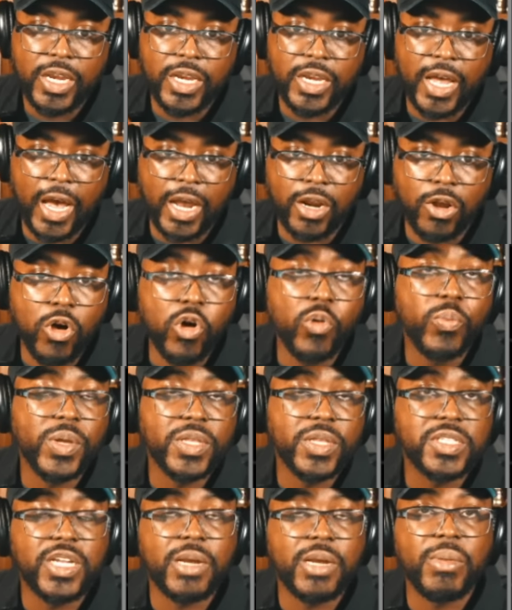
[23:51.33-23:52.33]
That
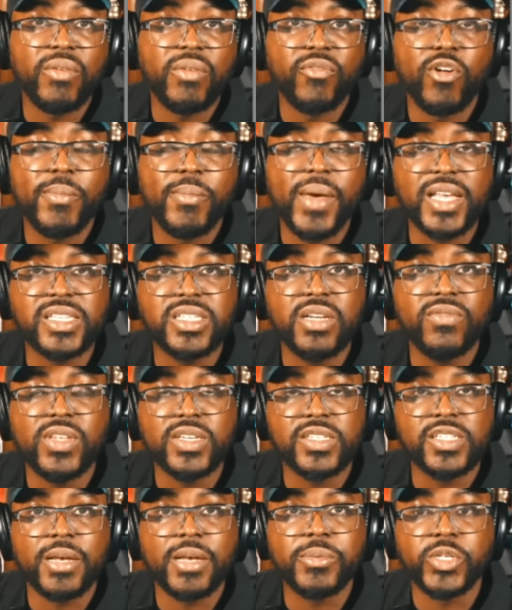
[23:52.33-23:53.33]
opens them up for massive
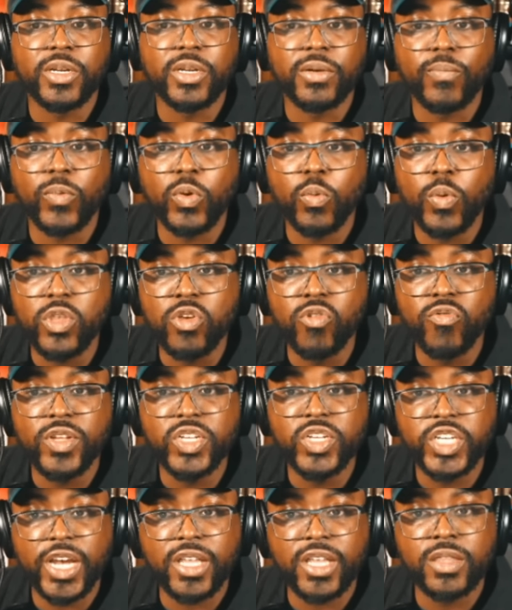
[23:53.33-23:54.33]
deception. When you
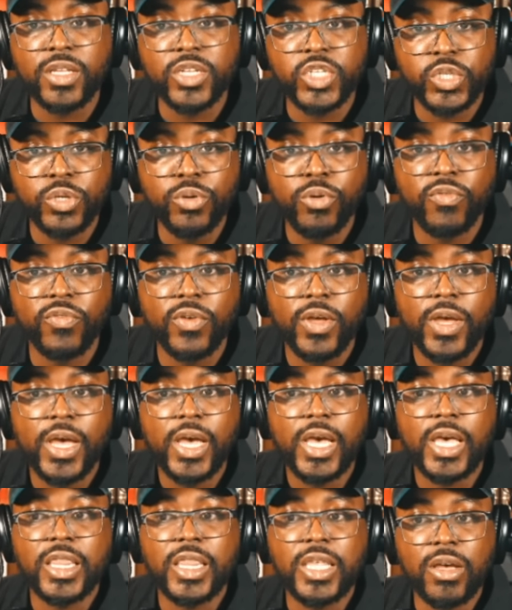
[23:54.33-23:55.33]
reject the truth,
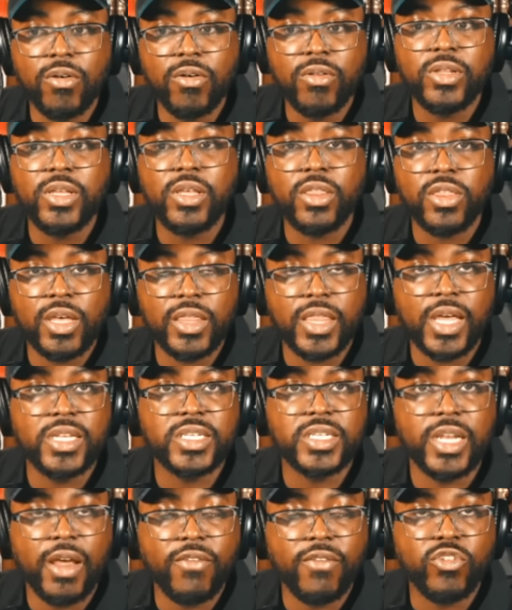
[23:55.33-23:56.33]
the only thing that
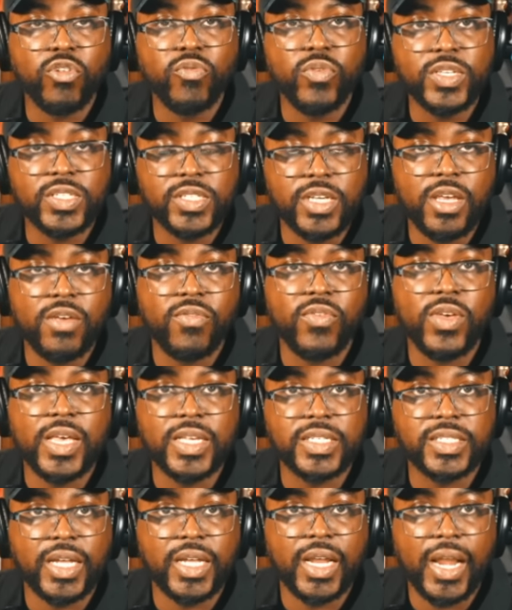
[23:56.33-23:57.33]
is left to receive
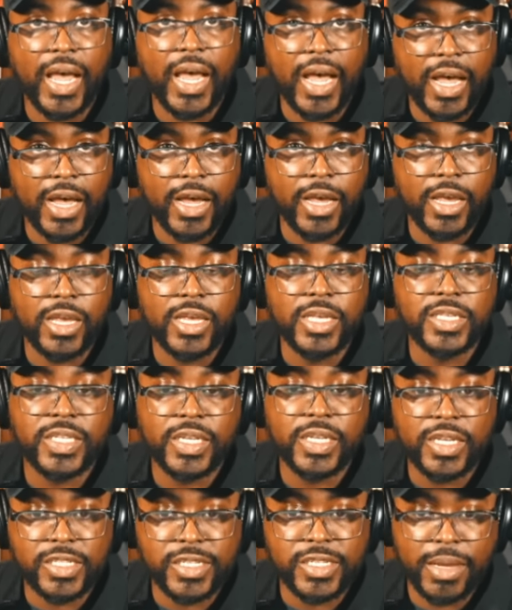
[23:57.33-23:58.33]
is the lie, is
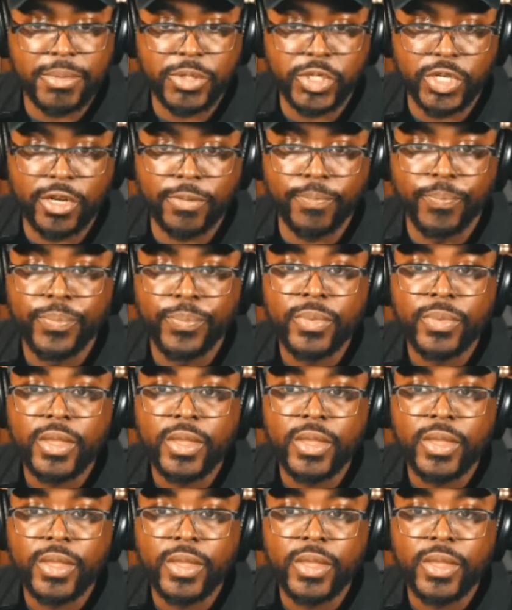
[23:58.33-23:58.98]
the deception.